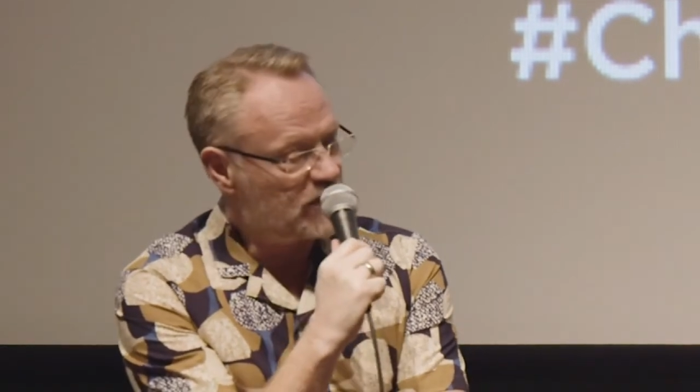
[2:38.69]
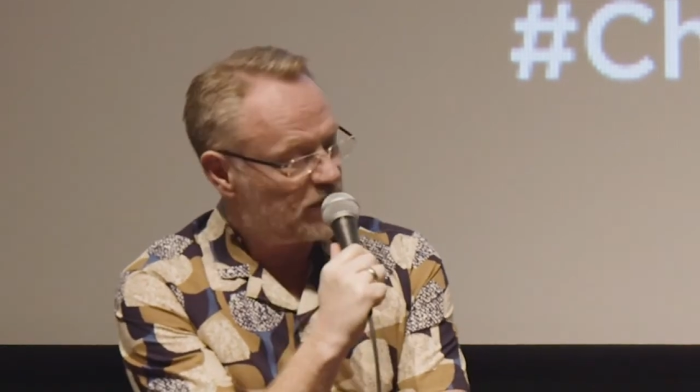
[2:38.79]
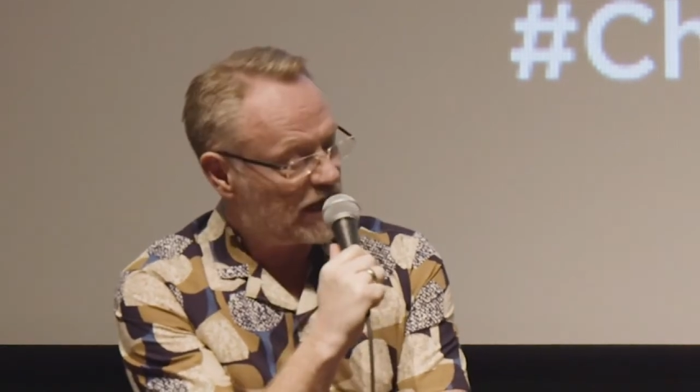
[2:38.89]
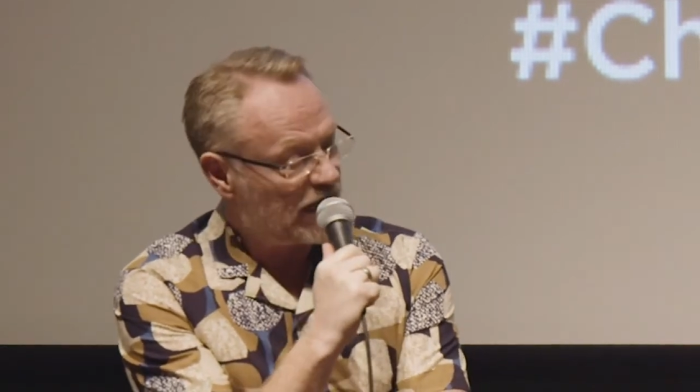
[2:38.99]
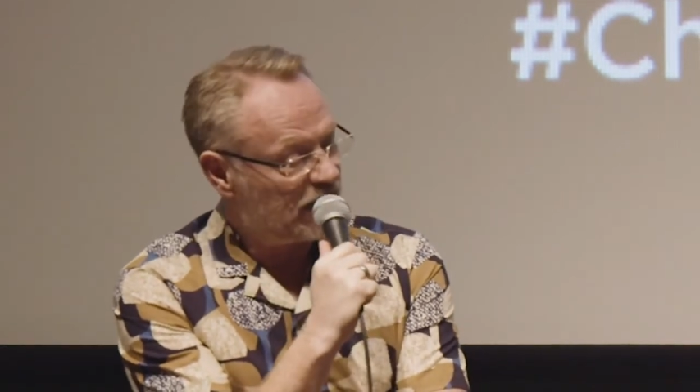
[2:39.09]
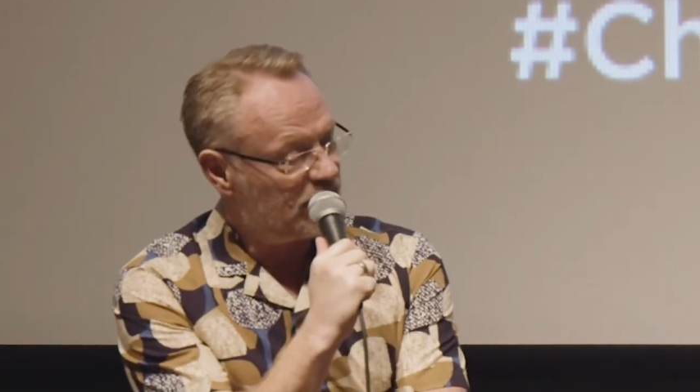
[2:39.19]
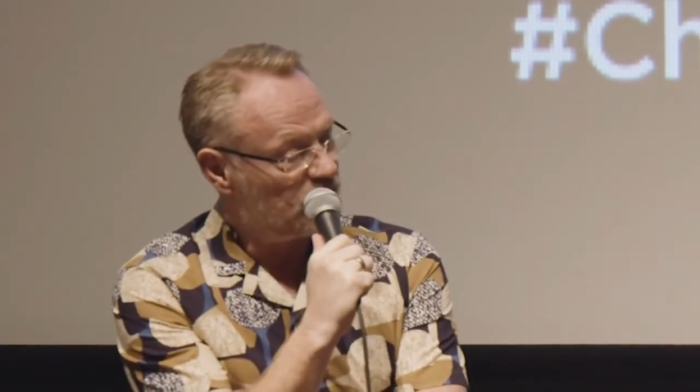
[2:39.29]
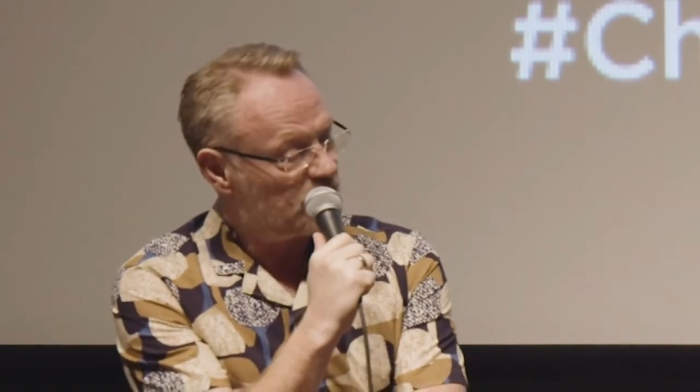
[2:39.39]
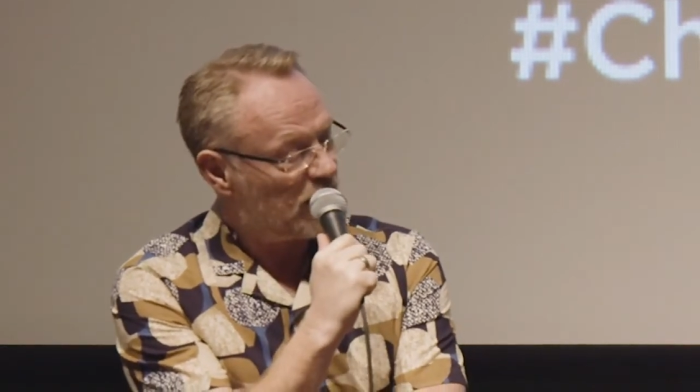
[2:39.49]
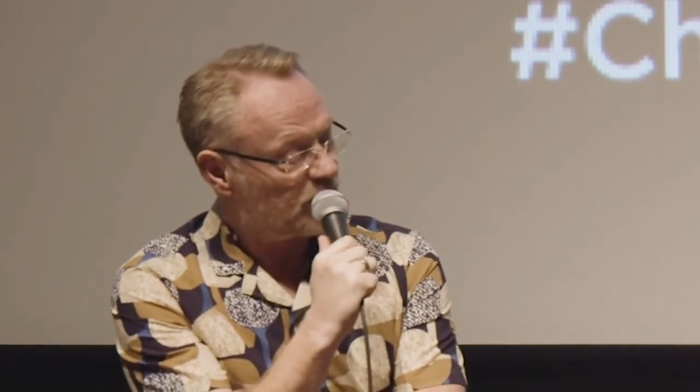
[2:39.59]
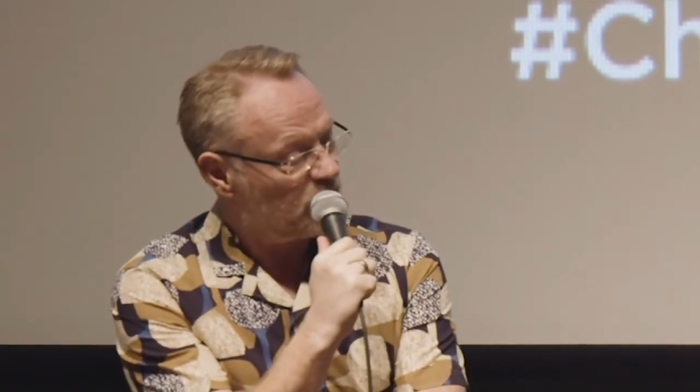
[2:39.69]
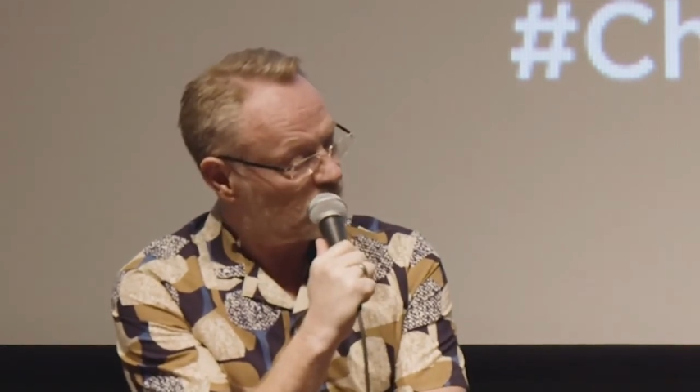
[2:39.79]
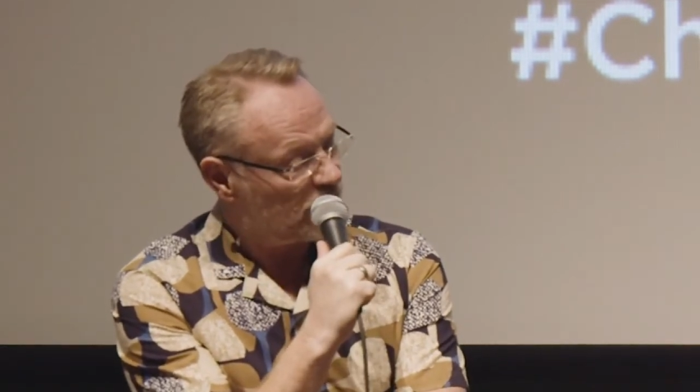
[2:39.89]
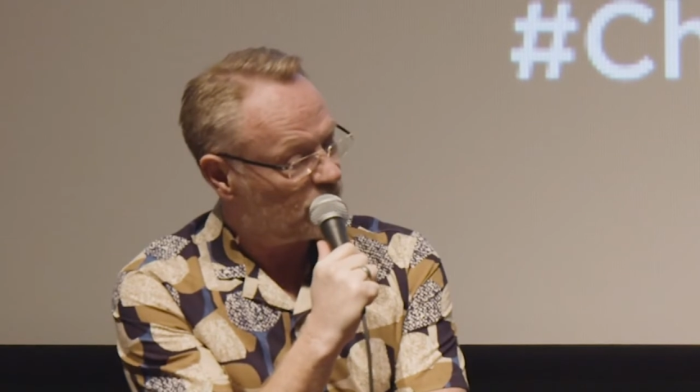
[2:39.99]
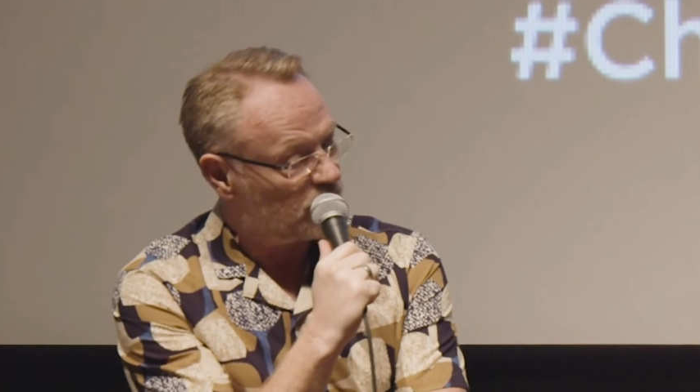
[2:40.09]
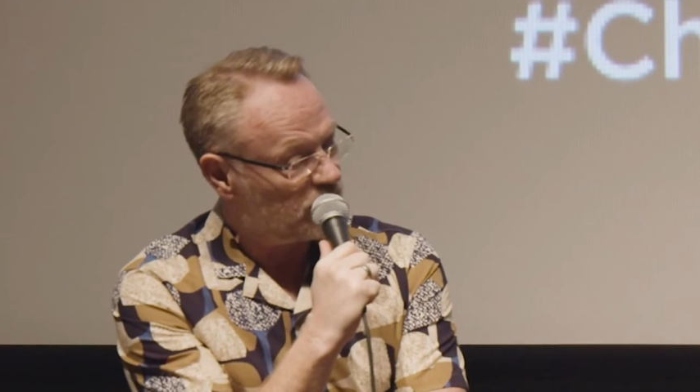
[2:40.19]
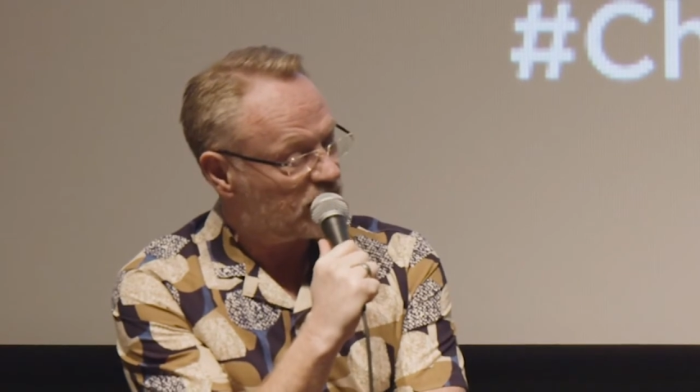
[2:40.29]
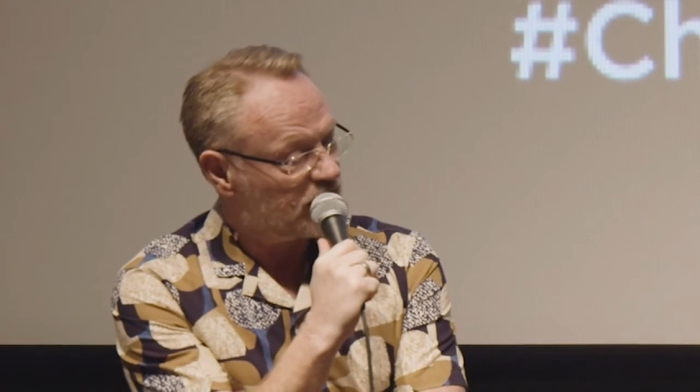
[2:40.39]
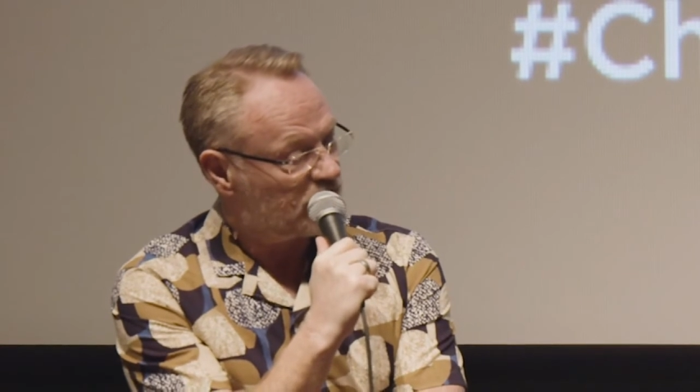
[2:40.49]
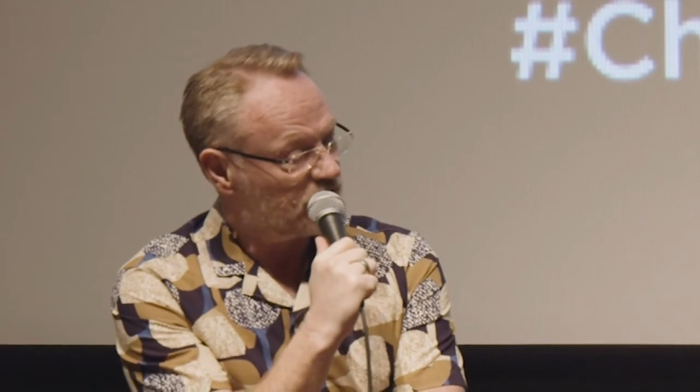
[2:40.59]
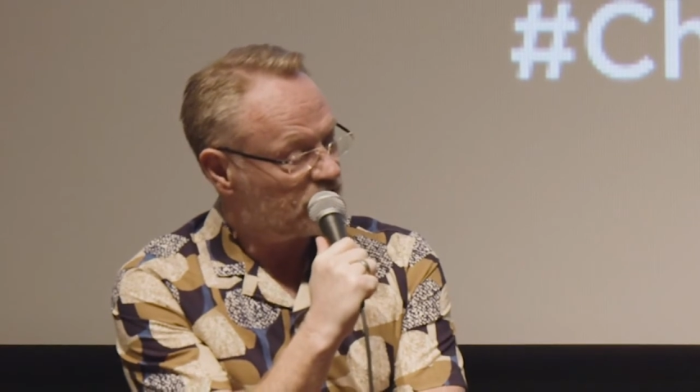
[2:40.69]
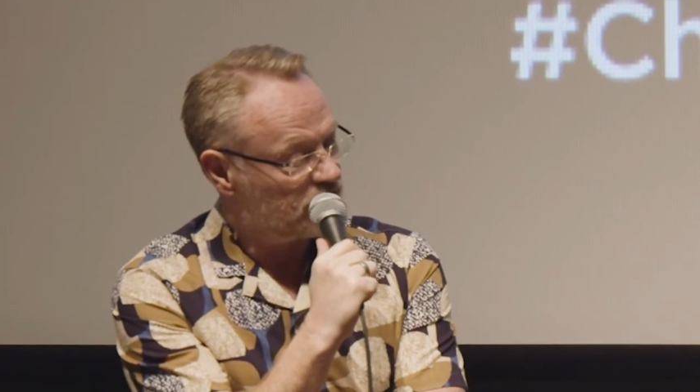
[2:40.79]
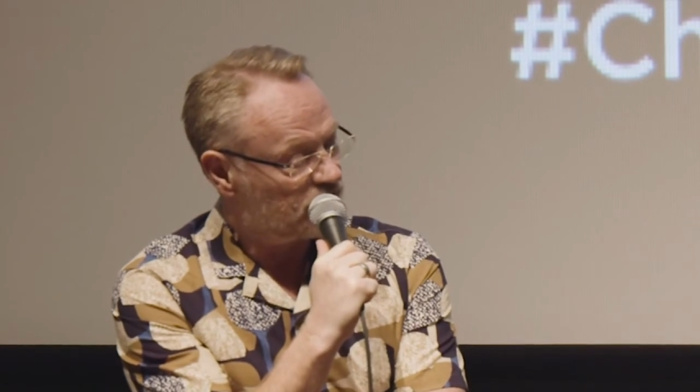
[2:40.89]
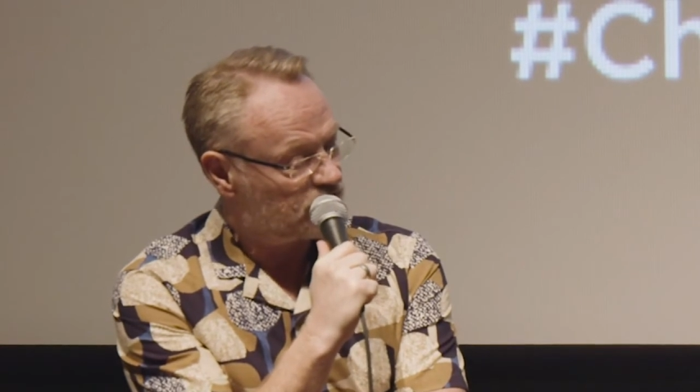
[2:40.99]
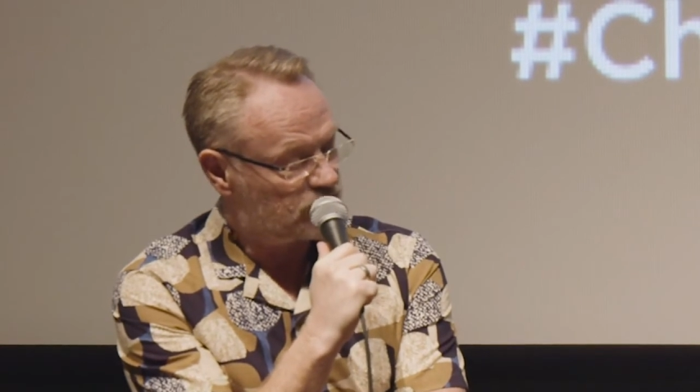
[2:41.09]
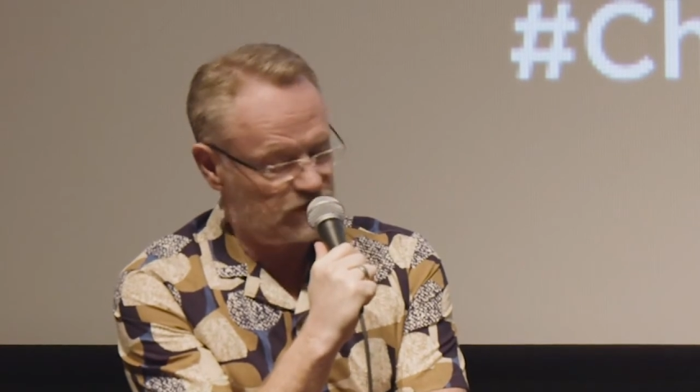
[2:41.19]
a plan in your back pocket what you think you're going to